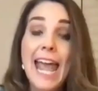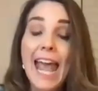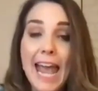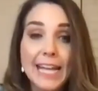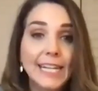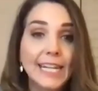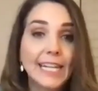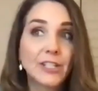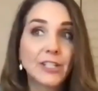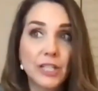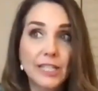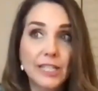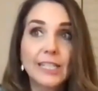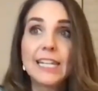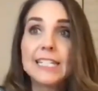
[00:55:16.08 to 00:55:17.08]
And it
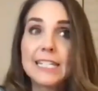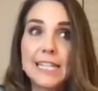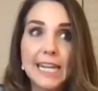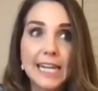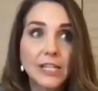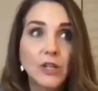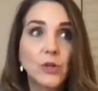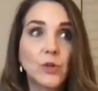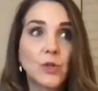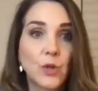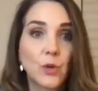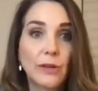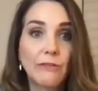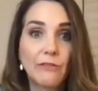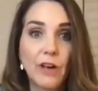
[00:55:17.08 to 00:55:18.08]
just continues
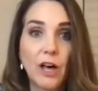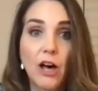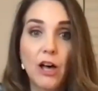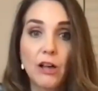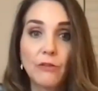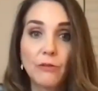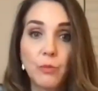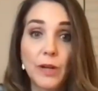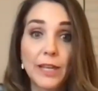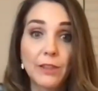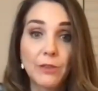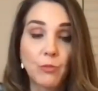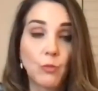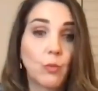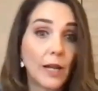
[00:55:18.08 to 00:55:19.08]
to evolve
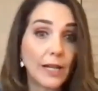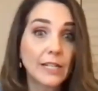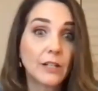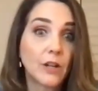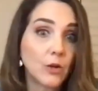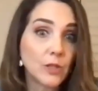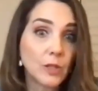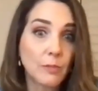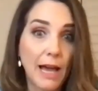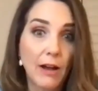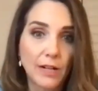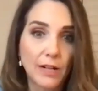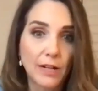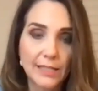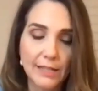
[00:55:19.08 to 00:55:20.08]
with what it knows
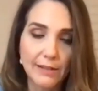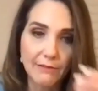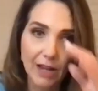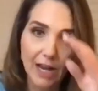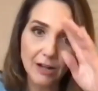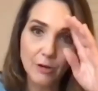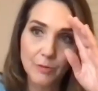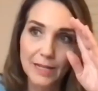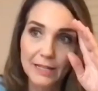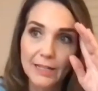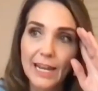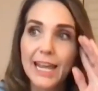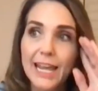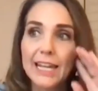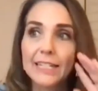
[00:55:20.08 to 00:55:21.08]
about its
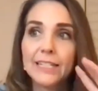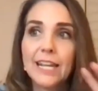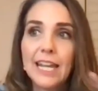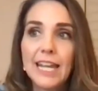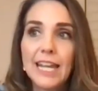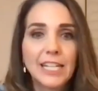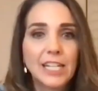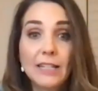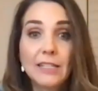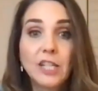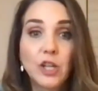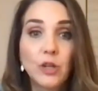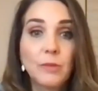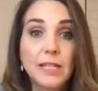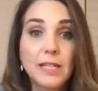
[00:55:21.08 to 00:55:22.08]
environment. And as
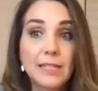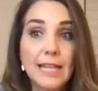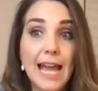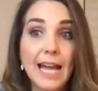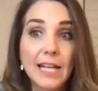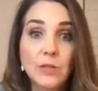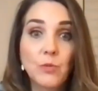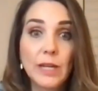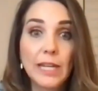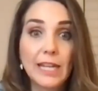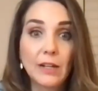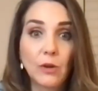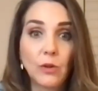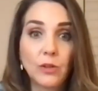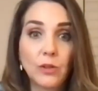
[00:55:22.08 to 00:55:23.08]
humans, as we
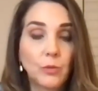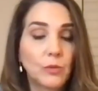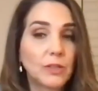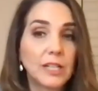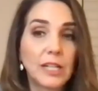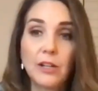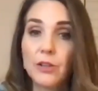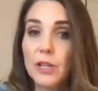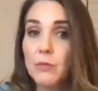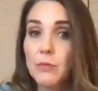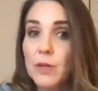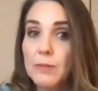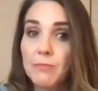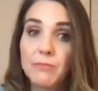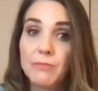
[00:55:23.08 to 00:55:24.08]
get older, you know, then
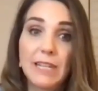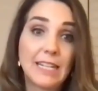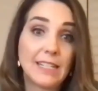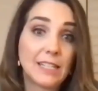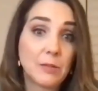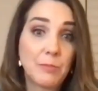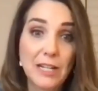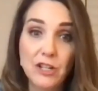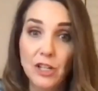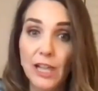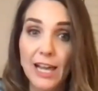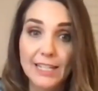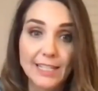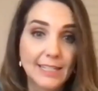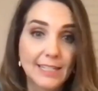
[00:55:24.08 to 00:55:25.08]
we get
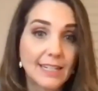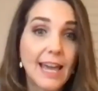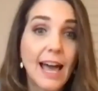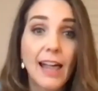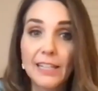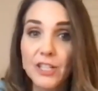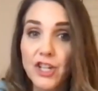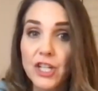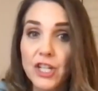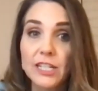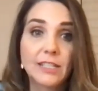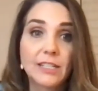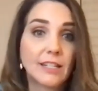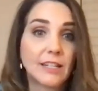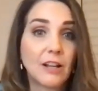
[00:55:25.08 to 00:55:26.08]
specialized
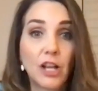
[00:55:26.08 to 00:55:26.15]
intelligence and